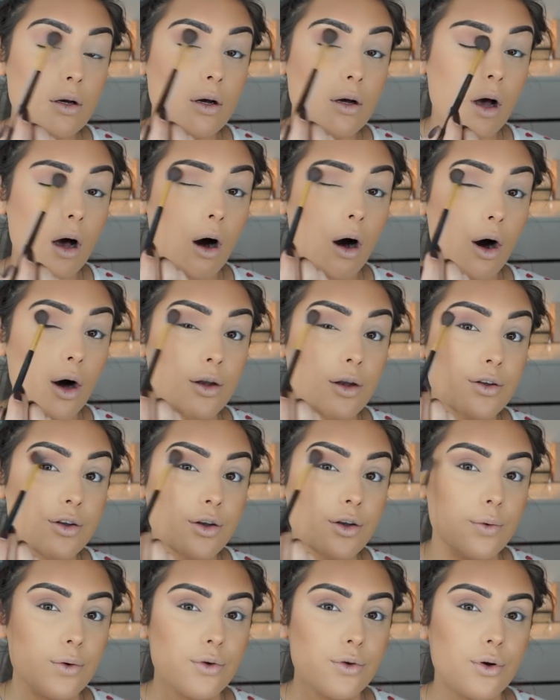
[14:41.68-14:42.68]
hard to
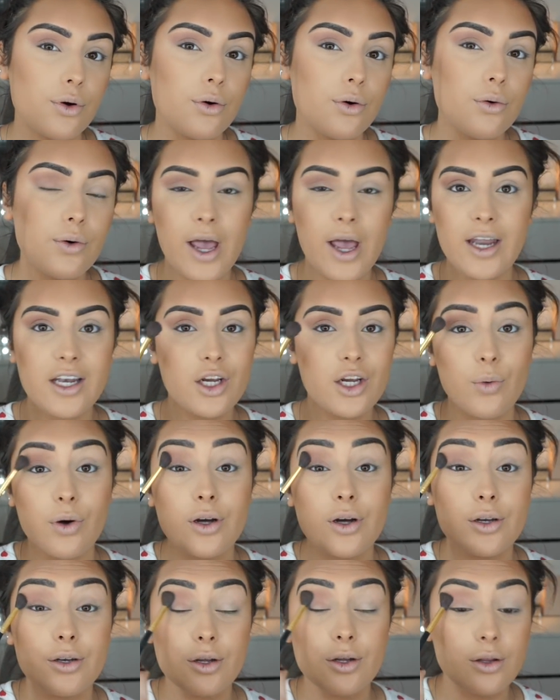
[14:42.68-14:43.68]
do at all.
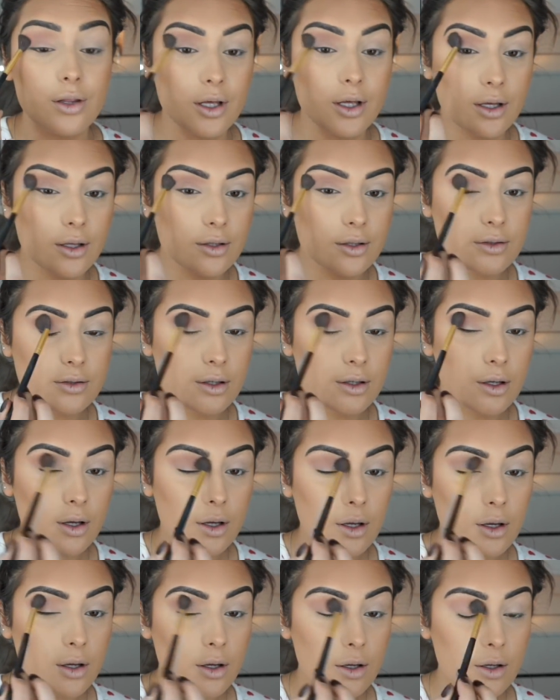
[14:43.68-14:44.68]
Anyone could do this.
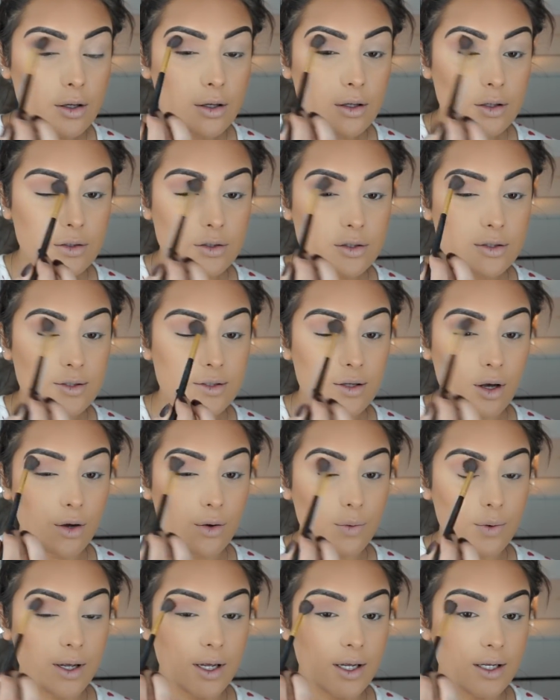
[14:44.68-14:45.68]

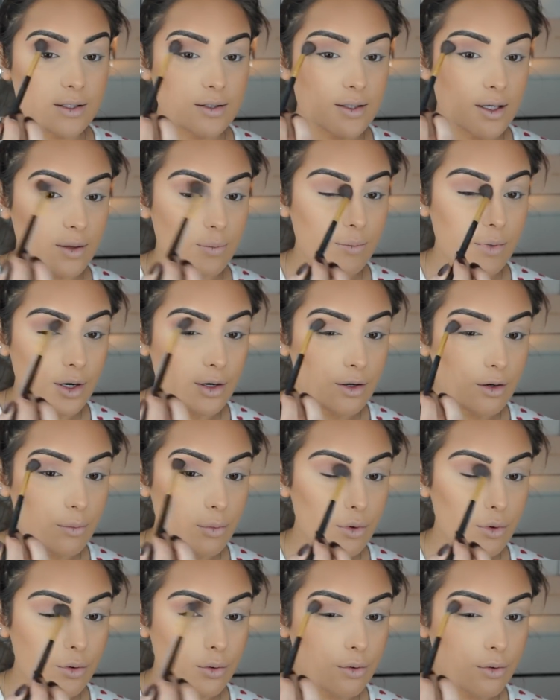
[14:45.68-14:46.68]
So easy and
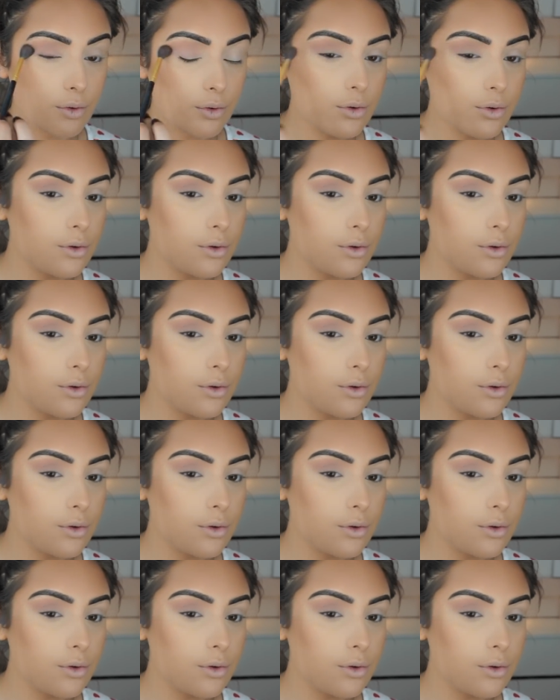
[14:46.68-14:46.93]
bendable.